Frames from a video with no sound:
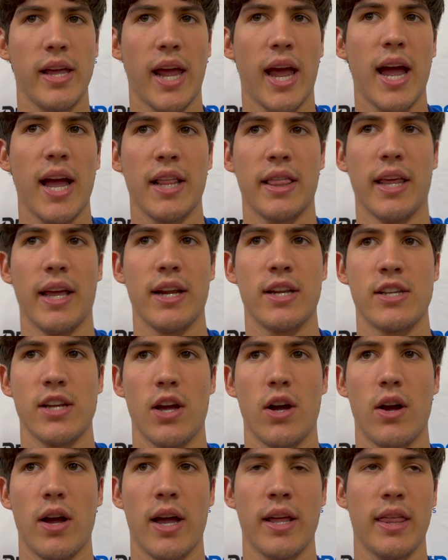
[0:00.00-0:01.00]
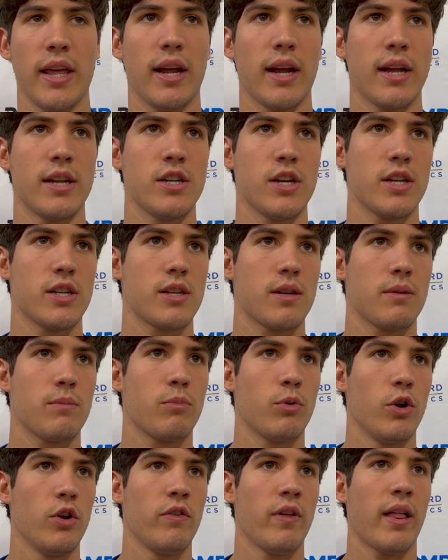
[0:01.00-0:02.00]
Yeah, I think so. I think I just
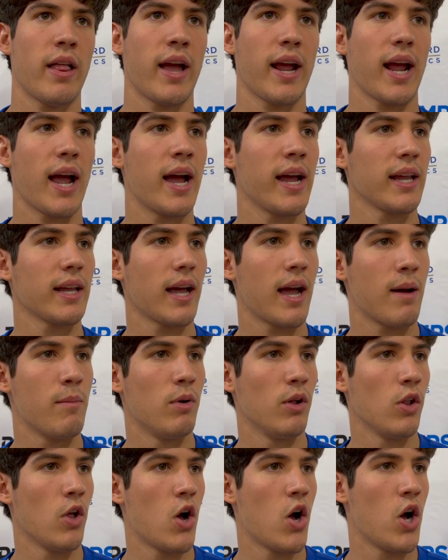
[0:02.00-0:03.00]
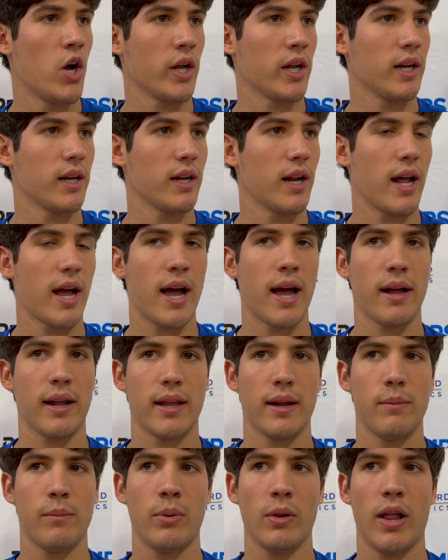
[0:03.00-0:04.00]
proved that I belong and I
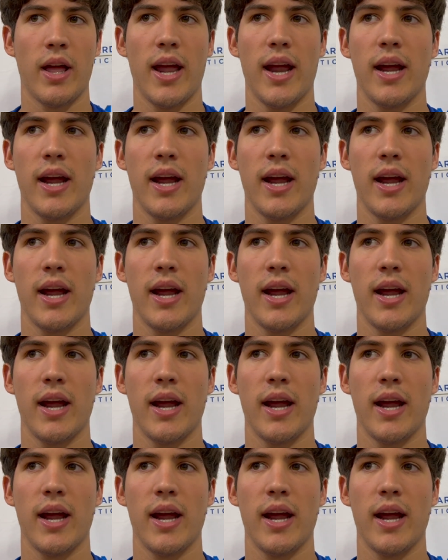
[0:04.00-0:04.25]
can play